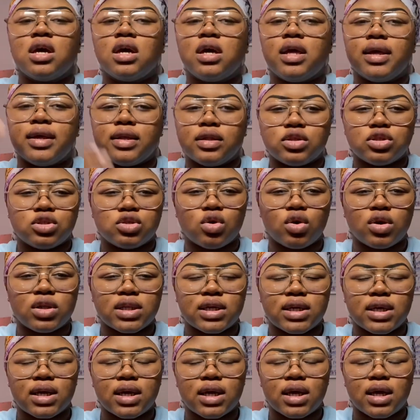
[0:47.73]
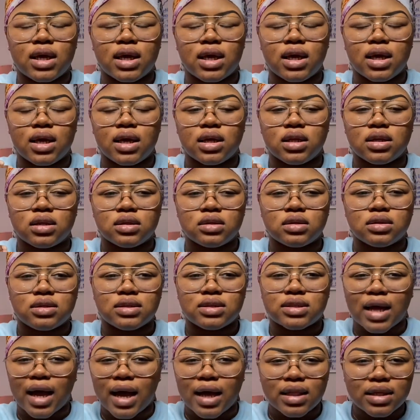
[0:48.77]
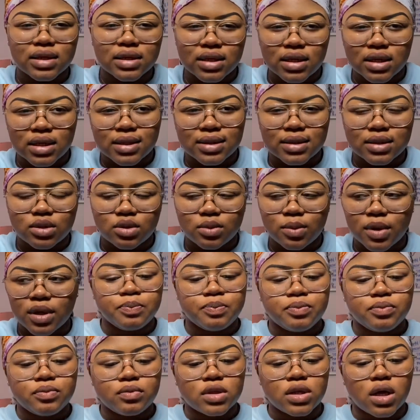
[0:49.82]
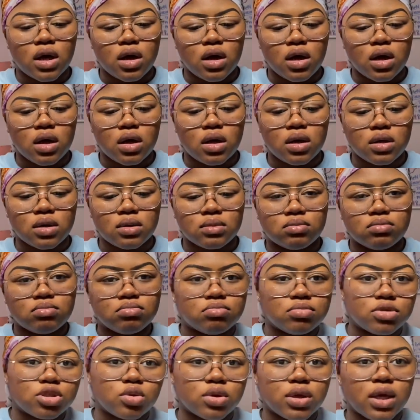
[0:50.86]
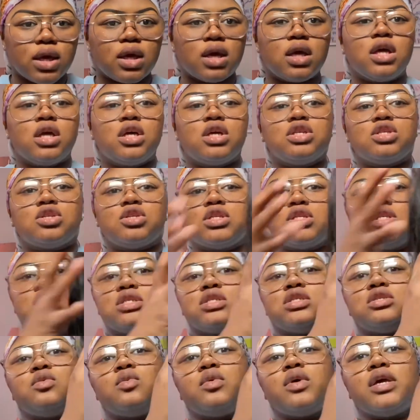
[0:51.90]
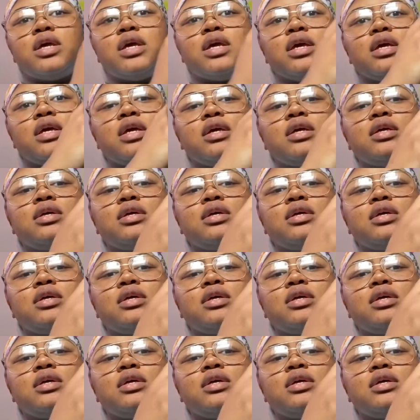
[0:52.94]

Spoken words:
installing it and styling it a little bit. So yeah, so this is the wig.